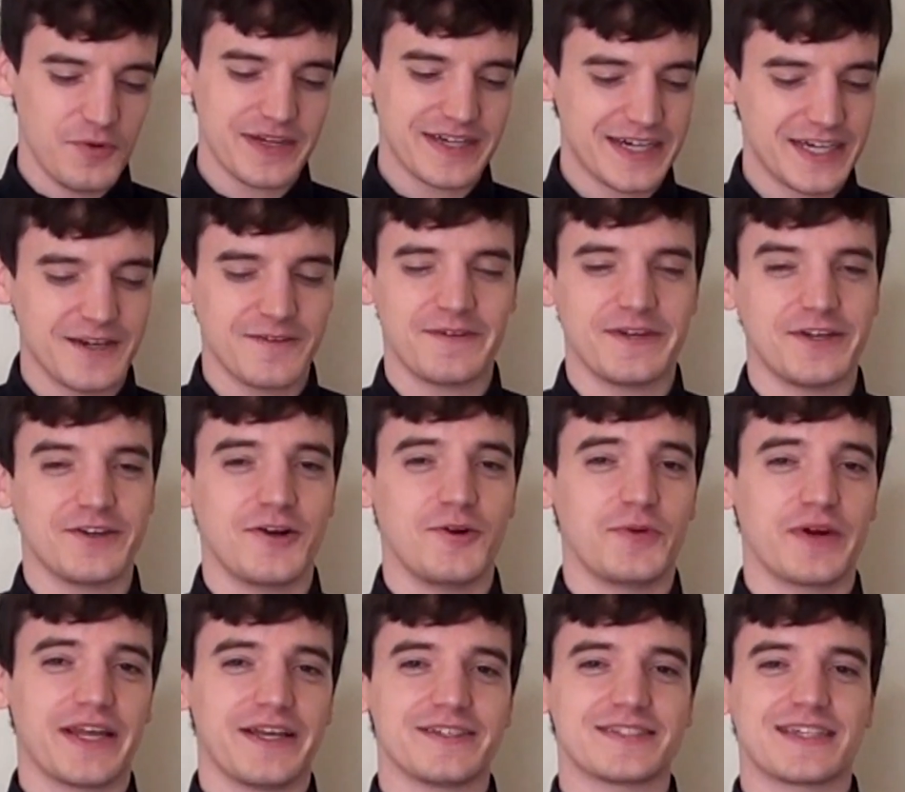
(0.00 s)
kind of hero
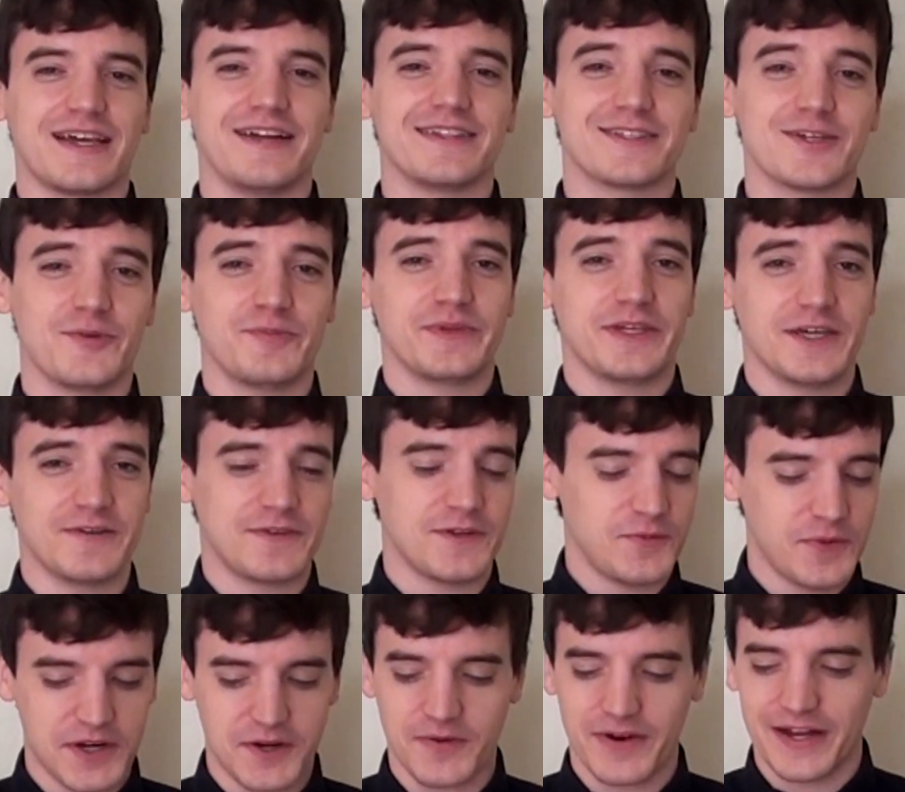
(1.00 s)
would El Santo be if he
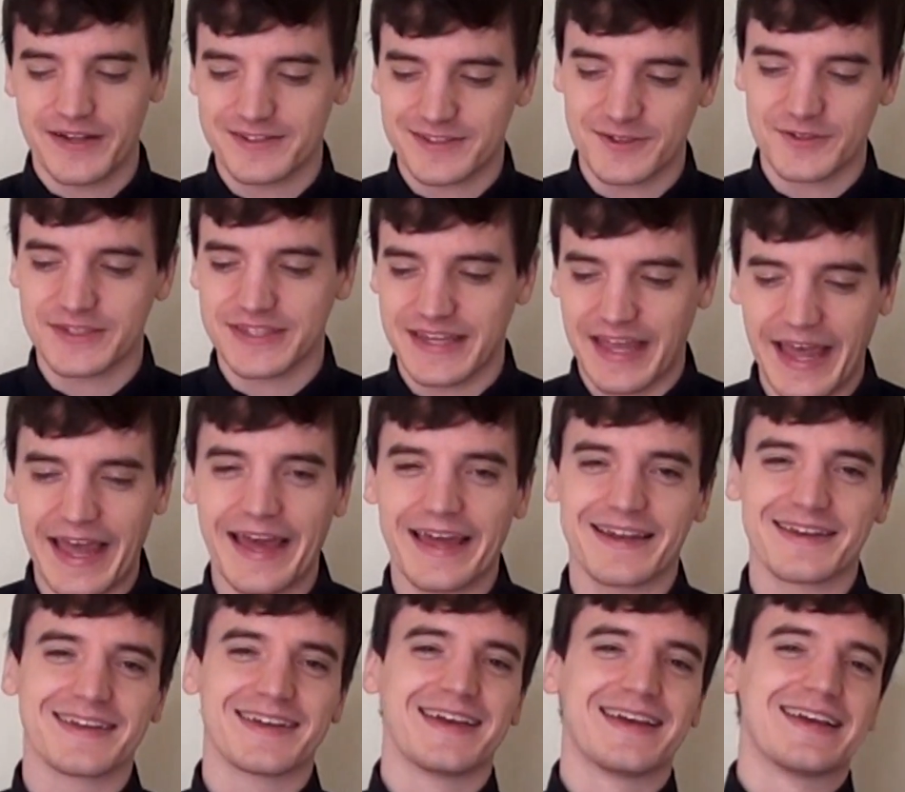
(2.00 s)
went around doing that?